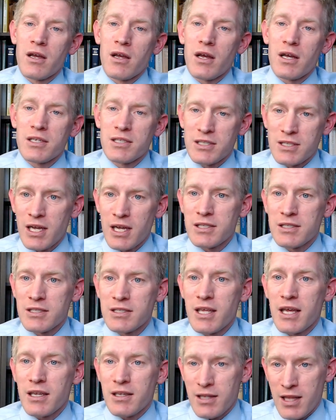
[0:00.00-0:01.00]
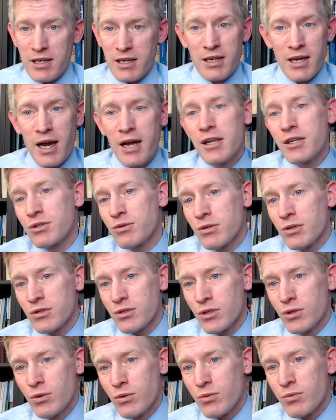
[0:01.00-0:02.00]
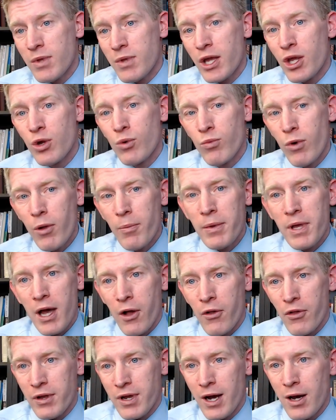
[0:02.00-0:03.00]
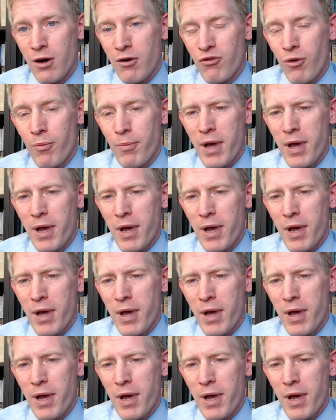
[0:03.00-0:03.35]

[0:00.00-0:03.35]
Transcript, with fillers: a sense that, that God is real too, that you will be held accountable.